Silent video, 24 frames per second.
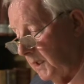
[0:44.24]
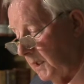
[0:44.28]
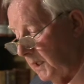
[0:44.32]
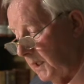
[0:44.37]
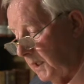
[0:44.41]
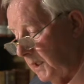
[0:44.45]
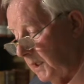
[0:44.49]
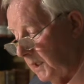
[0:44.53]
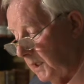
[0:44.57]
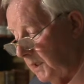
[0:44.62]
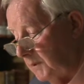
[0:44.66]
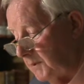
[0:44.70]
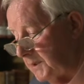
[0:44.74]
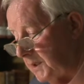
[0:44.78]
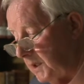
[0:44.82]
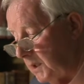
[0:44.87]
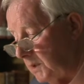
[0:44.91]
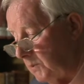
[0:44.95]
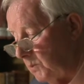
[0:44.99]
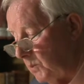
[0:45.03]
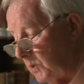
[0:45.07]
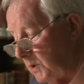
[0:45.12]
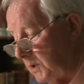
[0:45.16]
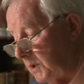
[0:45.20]
Uh, I was
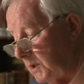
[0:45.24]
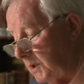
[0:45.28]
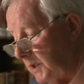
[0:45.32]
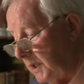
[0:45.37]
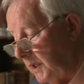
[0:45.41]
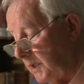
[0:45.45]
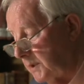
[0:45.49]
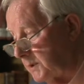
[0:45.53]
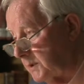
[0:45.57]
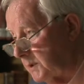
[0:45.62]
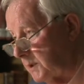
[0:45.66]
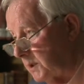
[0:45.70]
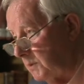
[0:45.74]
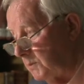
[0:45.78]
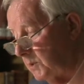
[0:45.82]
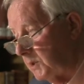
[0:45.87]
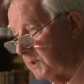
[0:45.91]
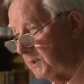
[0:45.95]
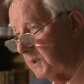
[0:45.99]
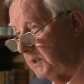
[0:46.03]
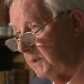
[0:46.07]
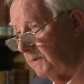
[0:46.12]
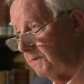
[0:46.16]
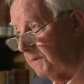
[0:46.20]
there one late
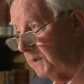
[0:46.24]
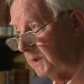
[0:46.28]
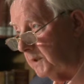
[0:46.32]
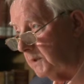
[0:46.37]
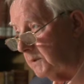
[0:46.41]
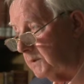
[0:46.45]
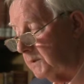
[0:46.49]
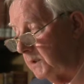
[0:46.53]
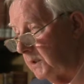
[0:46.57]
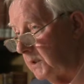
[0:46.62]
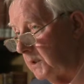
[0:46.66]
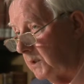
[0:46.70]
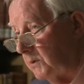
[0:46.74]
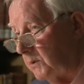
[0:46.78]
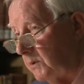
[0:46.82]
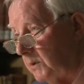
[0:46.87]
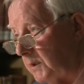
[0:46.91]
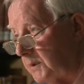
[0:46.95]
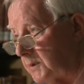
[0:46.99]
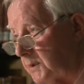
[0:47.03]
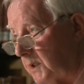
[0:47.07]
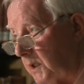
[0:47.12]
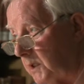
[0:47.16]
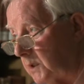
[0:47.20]
summer's evening to hear a
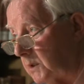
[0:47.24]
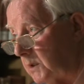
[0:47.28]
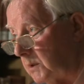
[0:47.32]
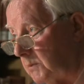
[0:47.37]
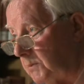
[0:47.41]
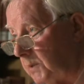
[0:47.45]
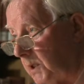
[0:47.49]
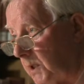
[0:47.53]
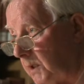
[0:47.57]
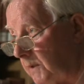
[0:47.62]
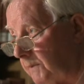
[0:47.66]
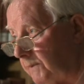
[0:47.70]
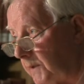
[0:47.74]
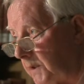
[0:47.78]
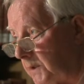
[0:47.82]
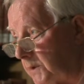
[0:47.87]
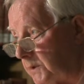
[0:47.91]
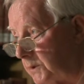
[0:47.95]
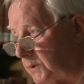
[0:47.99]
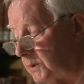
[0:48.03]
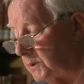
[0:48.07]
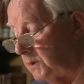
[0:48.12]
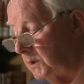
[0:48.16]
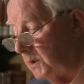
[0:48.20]
recital by a
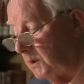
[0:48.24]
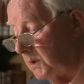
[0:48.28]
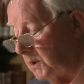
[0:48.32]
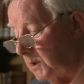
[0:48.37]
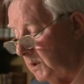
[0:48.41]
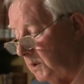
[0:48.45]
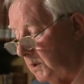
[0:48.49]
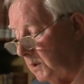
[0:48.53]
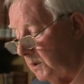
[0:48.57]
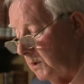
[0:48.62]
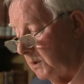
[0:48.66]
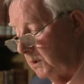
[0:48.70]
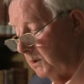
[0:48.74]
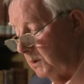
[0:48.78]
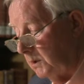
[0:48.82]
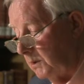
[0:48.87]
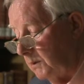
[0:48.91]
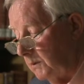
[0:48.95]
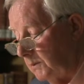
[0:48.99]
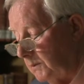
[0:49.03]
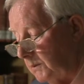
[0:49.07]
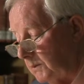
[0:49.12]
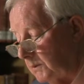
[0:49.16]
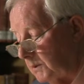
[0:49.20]
French
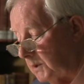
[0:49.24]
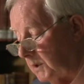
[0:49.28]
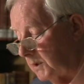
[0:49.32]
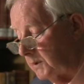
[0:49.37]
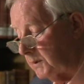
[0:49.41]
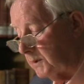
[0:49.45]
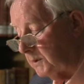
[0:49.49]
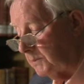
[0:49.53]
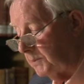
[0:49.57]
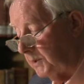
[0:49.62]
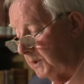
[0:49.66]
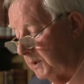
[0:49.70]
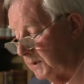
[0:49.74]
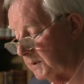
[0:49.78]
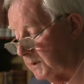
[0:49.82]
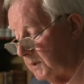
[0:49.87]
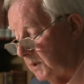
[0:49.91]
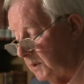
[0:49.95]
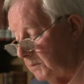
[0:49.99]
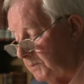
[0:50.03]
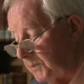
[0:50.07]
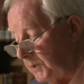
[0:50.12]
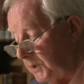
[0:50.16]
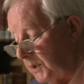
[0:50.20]
uh, concert pianist
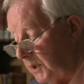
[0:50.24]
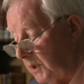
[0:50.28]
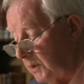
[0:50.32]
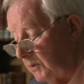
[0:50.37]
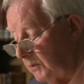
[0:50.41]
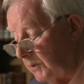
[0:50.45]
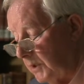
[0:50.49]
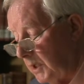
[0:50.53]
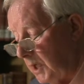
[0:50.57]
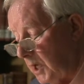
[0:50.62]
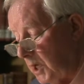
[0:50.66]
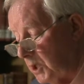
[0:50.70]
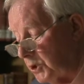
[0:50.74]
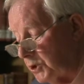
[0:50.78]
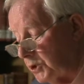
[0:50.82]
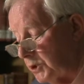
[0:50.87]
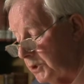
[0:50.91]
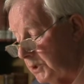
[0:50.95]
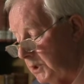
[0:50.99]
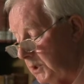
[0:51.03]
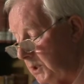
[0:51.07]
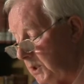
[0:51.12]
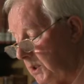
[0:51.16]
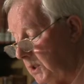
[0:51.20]
called Pierre
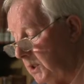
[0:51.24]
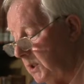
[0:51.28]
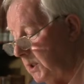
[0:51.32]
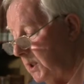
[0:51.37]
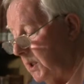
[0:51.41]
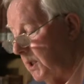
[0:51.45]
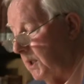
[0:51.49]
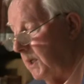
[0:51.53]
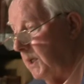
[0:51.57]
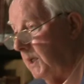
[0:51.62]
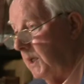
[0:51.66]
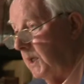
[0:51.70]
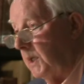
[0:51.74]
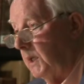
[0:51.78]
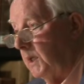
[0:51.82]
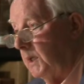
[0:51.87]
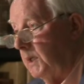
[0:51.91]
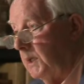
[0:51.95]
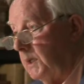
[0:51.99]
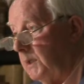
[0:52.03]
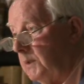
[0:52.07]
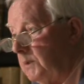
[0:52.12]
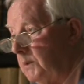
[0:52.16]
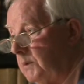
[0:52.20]
Réach,
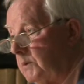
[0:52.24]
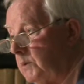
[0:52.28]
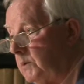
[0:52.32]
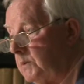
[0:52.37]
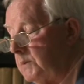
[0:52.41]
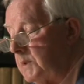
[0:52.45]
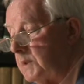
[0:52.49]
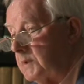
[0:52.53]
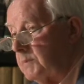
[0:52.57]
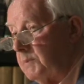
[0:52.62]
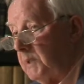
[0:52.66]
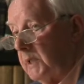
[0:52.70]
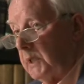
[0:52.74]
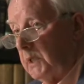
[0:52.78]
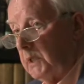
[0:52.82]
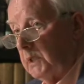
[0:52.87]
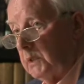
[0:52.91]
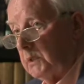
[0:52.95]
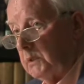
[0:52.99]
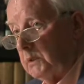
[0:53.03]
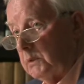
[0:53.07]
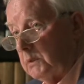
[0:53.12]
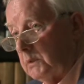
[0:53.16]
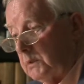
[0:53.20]
uh, who was
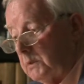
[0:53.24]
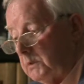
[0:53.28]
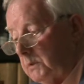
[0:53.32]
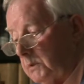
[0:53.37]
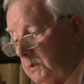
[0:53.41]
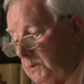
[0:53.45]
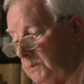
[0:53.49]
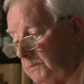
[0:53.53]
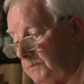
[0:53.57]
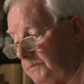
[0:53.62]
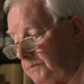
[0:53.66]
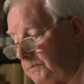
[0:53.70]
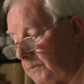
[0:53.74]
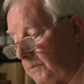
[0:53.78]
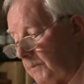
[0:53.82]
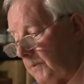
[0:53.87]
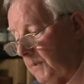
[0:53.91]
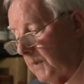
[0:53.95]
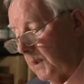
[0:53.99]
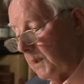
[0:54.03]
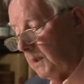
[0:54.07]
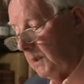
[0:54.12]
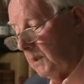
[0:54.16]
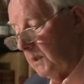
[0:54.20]
playing,
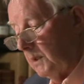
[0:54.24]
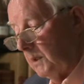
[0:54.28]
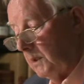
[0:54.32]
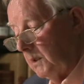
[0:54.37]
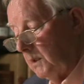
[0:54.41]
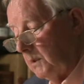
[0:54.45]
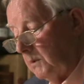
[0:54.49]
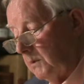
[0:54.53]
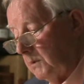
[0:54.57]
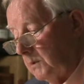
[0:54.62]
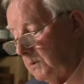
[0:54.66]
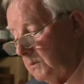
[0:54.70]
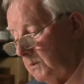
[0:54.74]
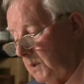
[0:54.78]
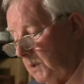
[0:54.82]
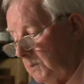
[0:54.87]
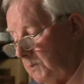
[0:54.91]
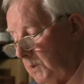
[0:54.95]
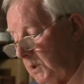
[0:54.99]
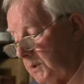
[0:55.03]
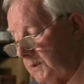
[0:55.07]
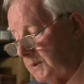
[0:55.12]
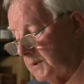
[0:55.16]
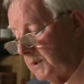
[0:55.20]
uh,
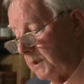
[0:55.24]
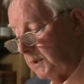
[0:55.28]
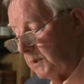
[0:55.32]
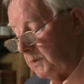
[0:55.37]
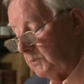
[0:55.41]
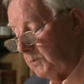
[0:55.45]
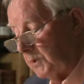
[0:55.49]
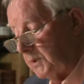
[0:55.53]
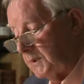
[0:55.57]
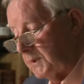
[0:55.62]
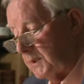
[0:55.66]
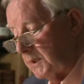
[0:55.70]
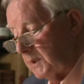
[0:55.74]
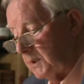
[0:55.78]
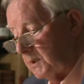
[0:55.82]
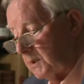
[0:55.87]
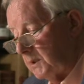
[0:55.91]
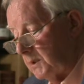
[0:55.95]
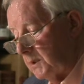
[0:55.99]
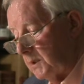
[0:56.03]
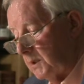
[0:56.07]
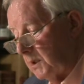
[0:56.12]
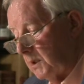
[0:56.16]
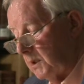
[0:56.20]
amongst other music,
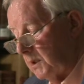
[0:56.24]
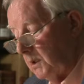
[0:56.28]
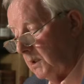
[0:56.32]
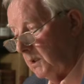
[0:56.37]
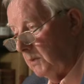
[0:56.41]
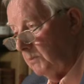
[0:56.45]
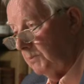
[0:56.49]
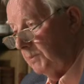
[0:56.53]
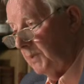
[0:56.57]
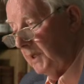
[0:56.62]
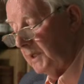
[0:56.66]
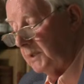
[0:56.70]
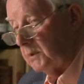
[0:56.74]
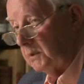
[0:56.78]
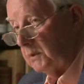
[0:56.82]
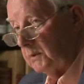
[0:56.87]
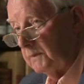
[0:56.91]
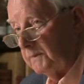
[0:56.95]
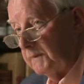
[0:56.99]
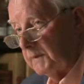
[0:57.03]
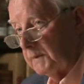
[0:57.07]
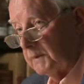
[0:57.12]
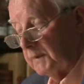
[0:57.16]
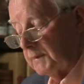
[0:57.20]
a
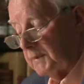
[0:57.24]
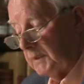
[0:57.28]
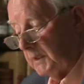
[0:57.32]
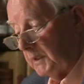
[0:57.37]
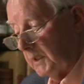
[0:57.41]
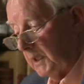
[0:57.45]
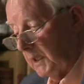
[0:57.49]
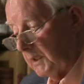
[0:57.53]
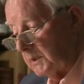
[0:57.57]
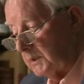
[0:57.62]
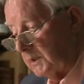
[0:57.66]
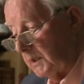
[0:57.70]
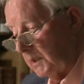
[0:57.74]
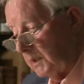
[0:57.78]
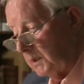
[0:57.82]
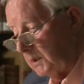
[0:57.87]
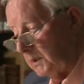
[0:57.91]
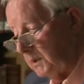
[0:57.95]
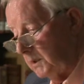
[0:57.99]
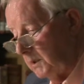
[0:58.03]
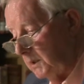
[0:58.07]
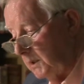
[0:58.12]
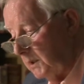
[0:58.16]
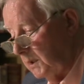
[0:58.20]
Beethoven sonata
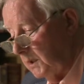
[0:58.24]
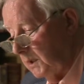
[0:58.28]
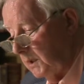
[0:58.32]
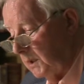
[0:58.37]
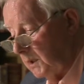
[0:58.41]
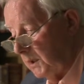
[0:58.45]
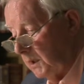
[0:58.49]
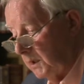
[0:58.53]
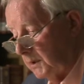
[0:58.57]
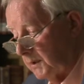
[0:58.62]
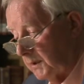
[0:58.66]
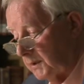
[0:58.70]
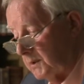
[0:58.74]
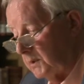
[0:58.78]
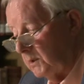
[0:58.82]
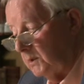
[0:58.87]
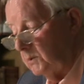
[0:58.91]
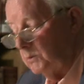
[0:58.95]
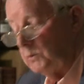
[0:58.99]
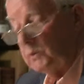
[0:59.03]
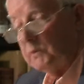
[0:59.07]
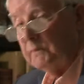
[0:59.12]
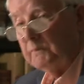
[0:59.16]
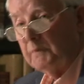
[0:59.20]
and the
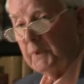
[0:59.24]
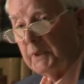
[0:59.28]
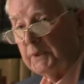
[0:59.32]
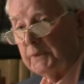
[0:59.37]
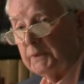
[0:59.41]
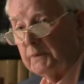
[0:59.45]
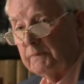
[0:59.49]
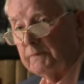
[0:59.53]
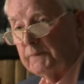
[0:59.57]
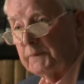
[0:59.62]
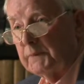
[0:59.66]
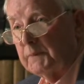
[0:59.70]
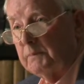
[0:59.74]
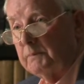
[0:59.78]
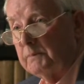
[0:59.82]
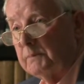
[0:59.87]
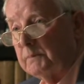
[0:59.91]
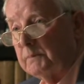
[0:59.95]
slow movement of the